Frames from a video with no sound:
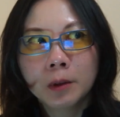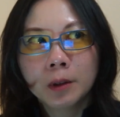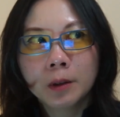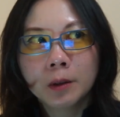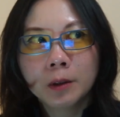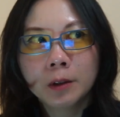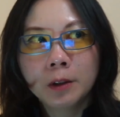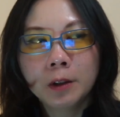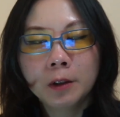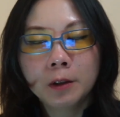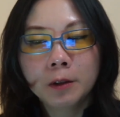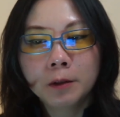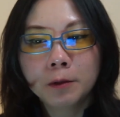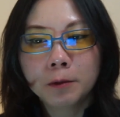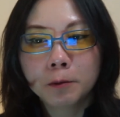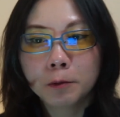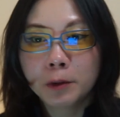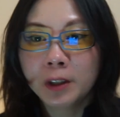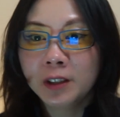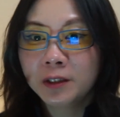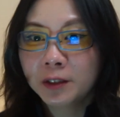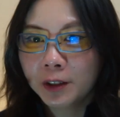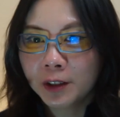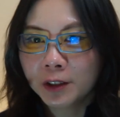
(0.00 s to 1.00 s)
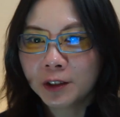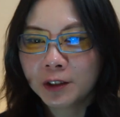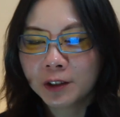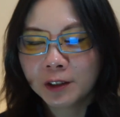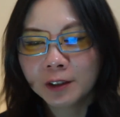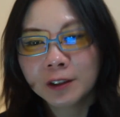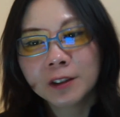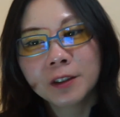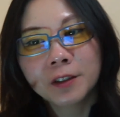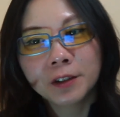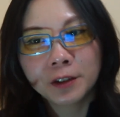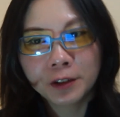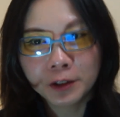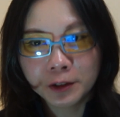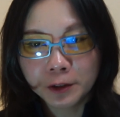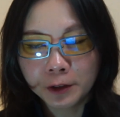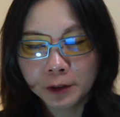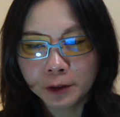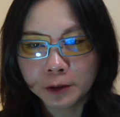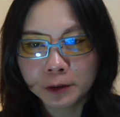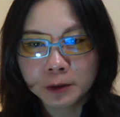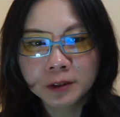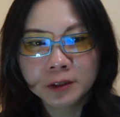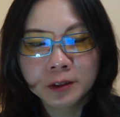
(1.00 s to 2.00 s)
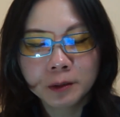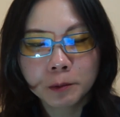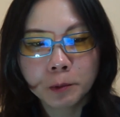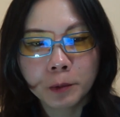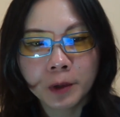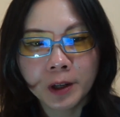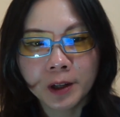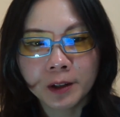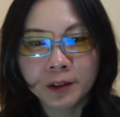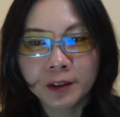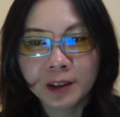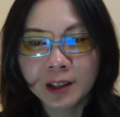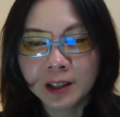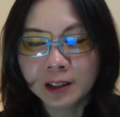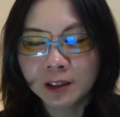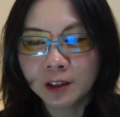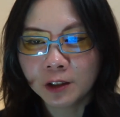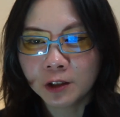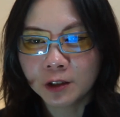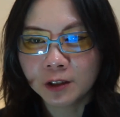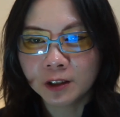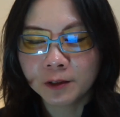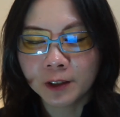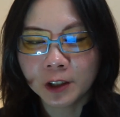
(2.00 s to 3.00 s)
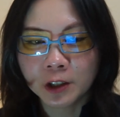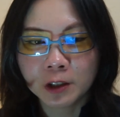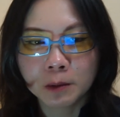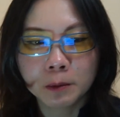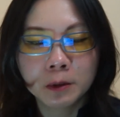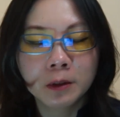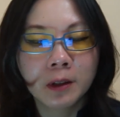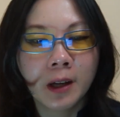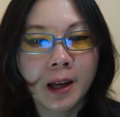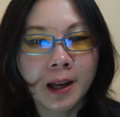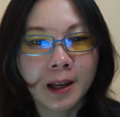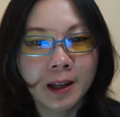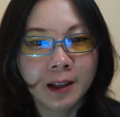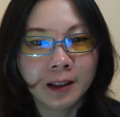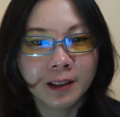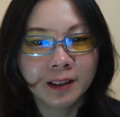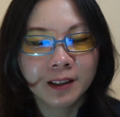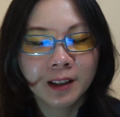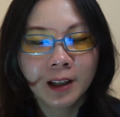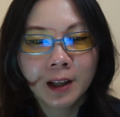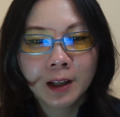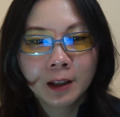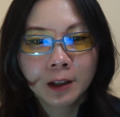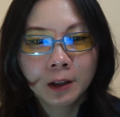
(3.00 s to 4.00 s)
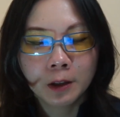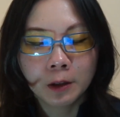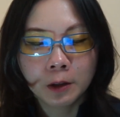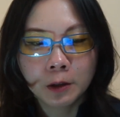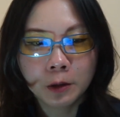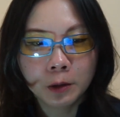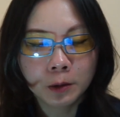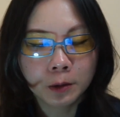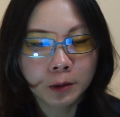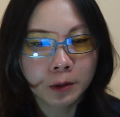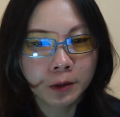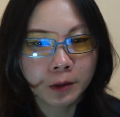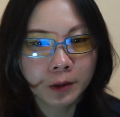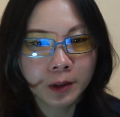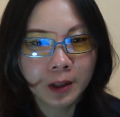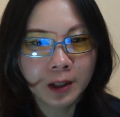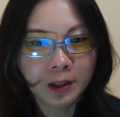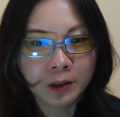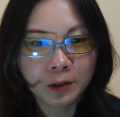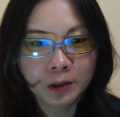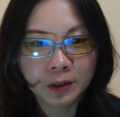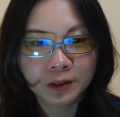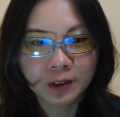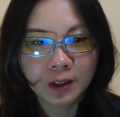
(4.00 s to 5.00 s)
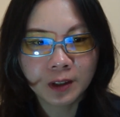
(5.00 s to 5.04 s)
You've researched the noodles with the indigenous vegetable, and your interest